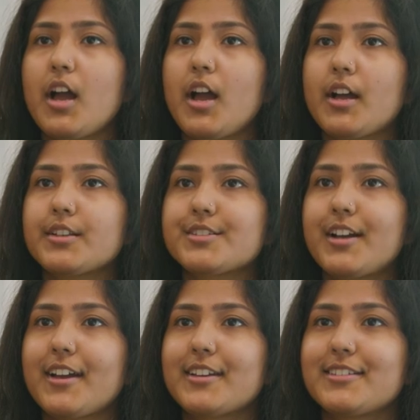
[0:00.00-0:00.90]
And
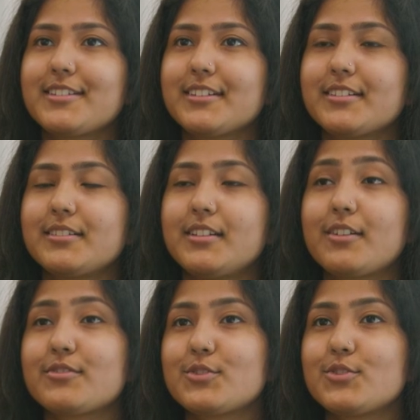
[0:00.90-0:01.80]
I
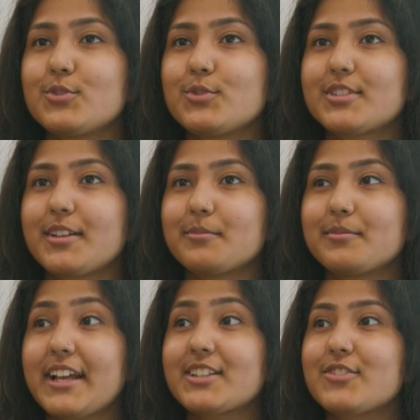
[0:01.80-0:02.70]
love to do some
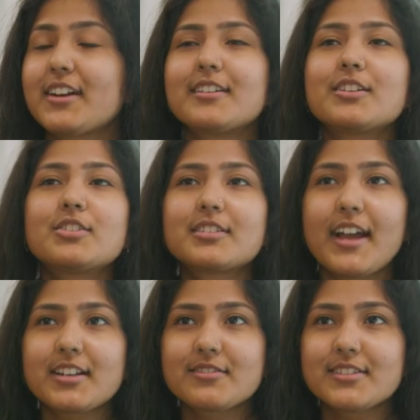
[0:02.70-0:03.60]
extracurricular
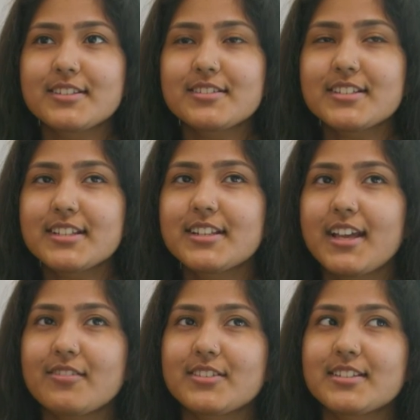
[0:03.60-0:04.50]
activities.
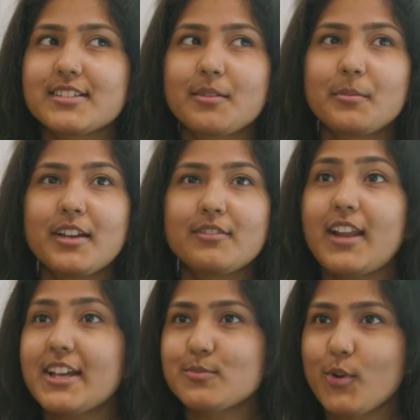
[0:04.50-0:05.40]
Recently, I've done some
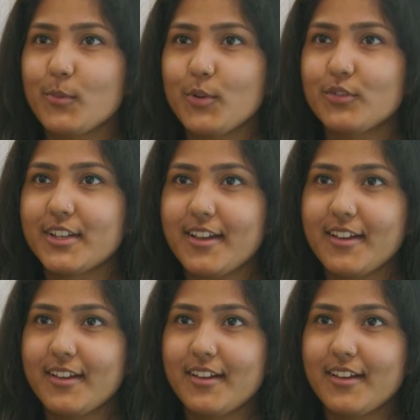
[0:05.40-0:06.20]
flash mob over here.